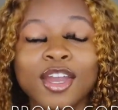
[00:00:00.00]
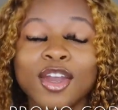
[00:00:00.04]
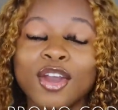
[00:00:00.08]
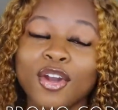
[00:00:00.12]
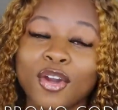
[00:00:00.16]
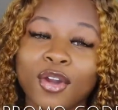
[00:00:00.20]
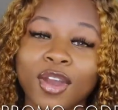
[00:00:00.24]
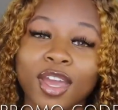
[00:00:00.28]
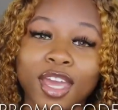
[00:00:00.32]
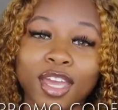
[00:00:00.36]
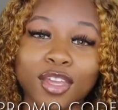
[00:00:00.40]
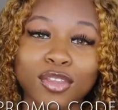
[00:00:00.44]
Go
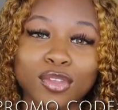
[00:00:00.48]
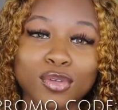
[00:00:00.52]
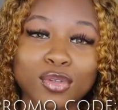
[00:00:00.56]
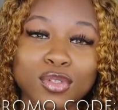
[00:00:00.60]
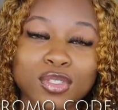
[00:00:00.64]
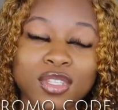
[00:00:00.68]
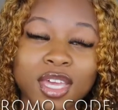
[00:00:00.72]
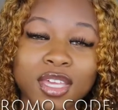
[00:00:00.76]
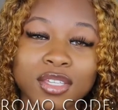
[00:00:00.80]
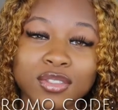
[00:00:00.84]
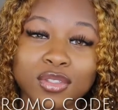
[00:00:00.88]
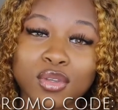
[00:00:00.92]
ahead and use
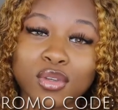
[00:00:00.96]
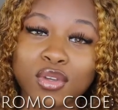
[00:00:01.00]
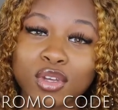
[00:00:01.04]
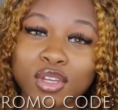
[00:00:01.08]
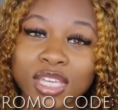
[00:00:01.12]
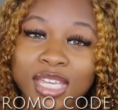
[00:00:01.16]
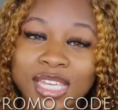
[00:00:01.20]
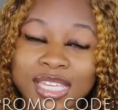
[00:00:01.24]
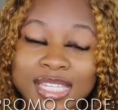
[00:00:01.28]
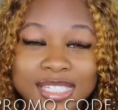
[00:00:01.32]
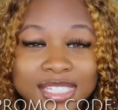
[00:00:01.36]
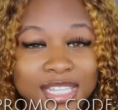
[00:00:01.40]
that so you can
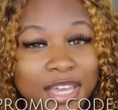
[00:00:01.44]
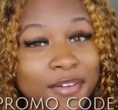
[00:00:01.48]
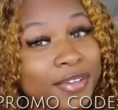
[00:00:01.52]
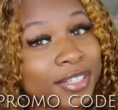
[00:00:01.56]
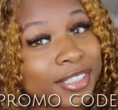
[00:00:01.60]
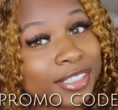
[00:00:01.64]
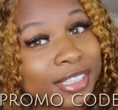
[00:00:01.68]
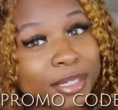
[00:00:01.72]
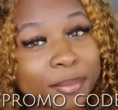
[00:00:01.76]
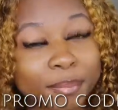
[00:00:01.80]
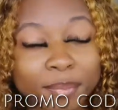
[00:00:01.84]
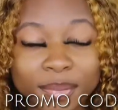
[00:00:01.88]
get
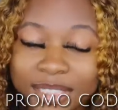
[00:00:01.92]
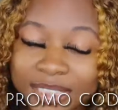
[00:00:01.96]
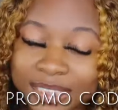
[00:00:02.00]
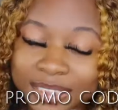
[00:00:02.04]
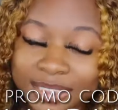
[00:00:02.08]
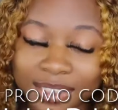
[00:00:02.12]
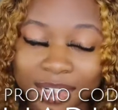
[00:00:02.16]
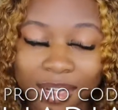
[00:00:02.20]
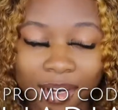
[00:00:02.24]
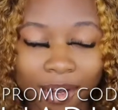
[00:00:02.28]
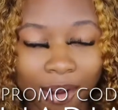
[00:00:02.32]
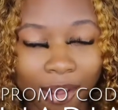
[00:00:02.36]

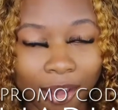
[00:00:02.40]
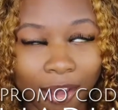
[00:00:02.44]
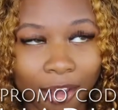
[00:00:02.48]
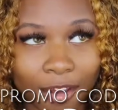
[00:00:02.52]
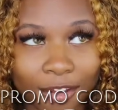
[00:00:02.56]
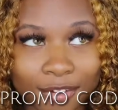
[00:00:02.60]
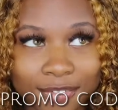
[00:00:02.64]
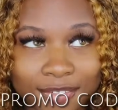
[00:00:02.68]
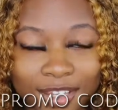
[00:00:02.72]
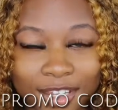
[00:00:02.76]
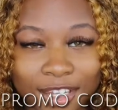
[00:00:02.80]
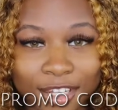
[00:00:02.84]
17%
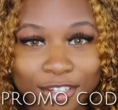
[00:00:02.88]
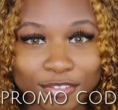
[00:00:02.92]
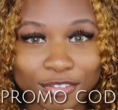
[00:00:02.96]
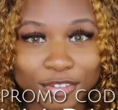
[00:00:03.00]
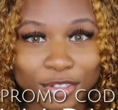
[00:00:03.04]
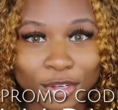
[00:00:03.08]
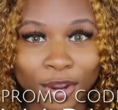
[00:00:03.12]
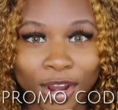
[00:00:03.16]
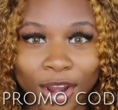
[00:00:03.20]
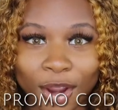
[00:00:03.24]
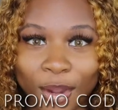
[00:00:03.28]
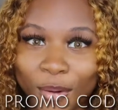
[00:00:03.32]
off of
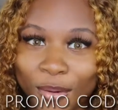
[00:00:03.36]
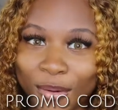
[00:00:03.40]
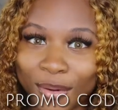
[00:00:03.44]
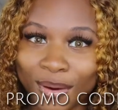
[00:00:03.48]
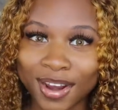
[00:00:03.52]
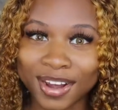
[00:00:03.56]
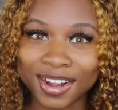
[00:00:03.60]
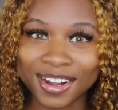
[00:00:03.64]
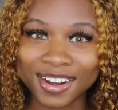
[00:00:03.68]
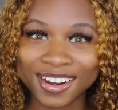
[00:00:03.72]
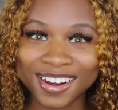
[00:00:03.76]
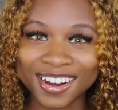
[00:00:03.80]
your
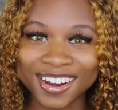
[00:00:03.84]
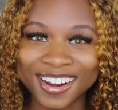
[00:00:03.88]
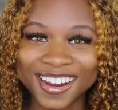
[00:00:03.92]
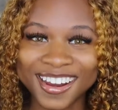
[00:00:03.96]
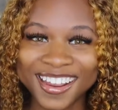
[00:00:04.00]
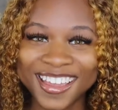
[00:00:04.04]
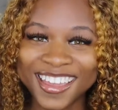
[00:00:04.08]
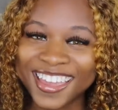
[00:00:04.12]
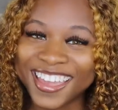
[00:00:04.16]
order